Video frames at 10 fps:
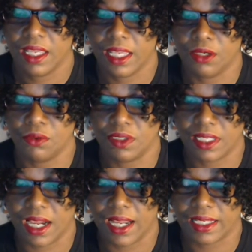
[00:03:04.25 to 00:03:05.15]
in order
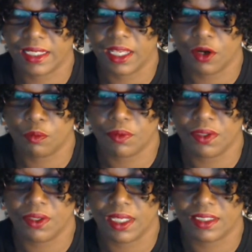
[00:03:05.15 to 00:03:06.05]
that I can help
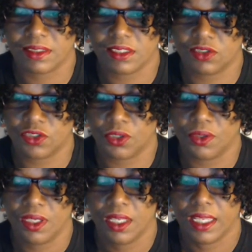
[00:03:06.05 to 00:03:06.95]
you and assist you